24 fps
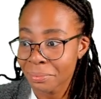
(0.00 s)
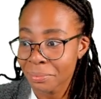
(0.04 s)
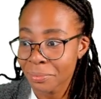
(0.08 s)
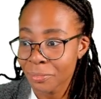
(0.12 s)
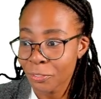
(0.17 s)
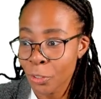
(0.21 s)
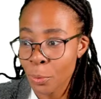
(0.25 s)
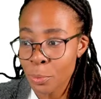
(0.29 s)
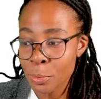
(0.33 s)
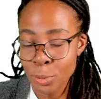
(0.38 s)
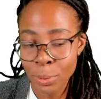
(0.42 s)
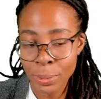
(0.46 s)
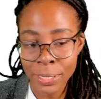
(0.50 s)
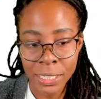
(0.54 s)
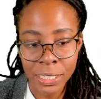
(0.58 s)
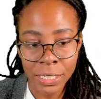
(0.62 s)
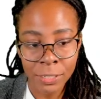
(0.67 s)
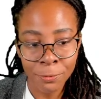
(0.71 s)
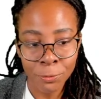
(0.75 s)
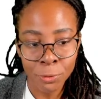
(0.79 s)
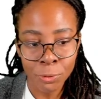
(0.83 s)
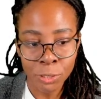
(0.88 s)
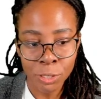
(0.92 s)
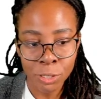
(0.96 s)
From
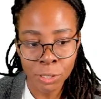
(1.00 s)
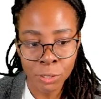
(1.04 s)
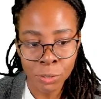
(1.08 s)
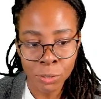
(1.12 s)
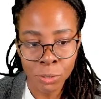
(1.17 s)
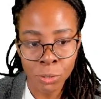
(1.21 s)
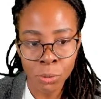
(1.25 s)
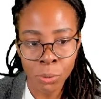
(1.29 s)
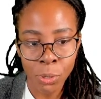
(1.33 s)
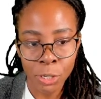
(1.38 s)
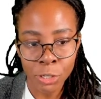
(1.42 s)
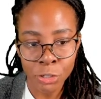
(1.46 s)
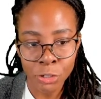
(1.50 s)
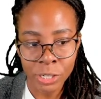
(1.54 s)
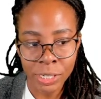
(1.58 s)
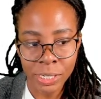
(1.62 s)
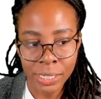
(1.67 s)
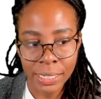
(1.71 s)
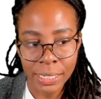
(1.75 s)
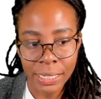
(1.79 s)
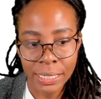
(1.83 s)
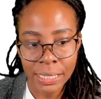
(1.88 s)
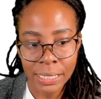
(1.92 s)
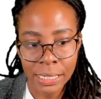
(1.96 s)
24 to
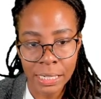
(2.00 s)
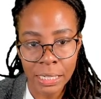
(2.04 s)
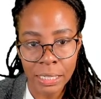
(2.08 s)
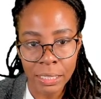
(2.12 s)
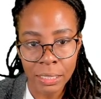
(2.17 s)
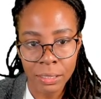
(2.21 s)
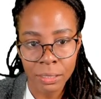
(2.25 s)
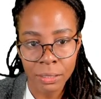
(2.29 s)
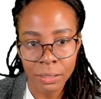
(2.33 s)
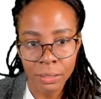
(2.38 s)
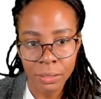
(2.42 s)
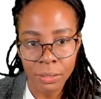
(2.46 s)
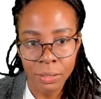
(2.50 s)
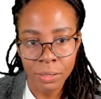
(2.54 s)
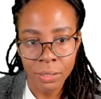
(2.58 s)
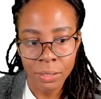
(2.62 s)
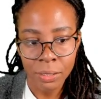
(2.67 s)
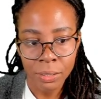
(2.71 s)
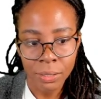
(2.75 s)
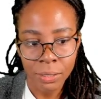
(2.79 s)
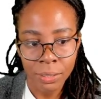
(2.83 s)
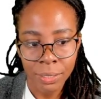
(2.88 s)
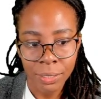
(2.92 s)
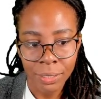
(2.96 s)
216.
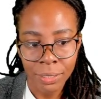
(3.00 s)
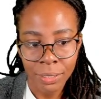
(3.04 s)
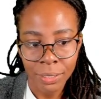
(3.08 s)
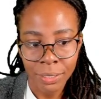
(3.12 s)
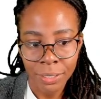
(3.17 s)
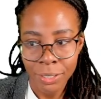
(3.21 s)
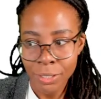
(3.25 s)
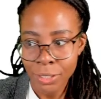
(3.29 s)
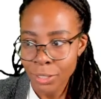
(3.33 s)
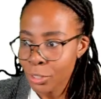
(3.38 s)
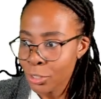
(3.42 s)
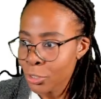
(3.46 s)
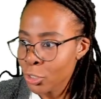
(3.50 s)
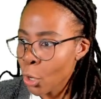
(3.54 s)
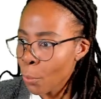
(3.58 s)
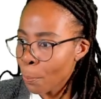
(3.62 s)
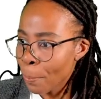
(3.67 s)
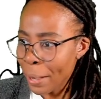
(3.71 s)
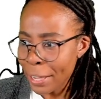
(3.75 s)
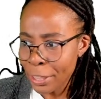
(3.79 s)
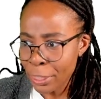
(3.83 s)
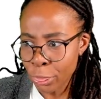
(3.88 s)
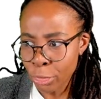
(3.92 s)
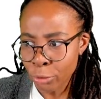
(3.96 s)
Not
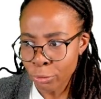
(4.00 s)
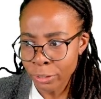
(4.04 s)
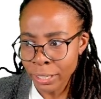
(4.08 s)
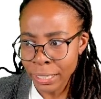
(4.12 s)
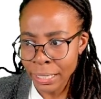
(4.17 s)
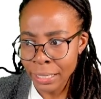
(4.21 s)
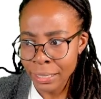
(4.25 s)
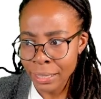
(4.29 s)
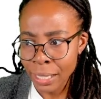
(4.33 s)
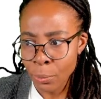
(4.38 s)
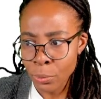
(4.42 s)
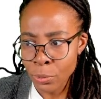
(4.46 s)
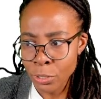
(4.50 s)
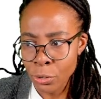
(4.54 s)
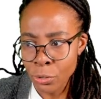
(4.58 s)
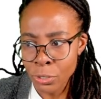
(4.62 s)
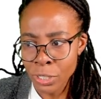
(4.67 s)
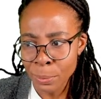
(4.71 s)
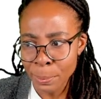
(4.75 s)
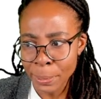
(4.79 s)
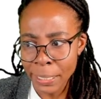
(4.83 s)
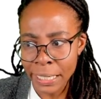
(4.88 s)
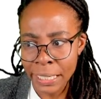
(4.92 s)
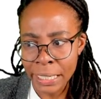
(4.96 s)
by 3, that would
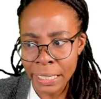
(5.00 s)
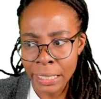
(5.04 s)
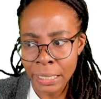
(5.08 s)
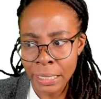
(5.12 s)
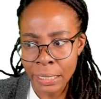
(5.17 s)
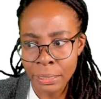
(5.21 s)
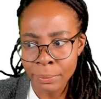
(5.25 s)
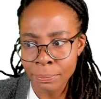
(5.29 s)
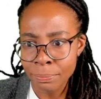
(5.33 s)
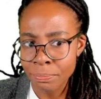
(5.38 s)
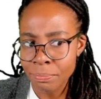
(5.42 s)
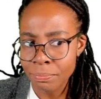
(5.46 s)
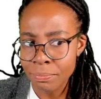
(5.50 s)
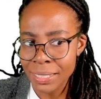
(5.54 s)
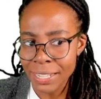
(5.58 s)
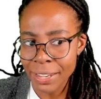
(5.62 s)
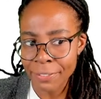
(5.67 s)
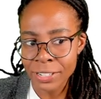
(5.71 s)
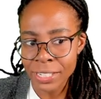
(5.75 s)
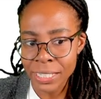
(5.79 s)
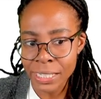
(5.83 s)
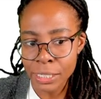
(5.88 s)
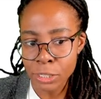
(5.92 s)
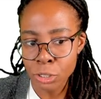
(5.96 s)
only be
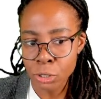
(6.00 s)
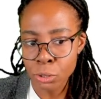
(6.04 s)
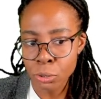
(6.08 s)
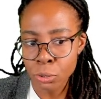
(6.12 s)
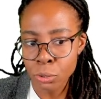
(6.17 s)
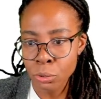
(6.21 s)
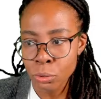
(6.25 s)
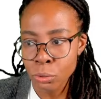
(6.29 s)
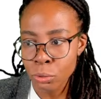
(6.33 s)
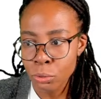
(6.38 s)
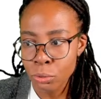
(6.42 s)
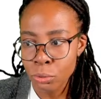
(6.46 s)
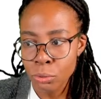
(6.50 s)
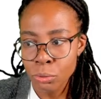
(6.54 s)
72.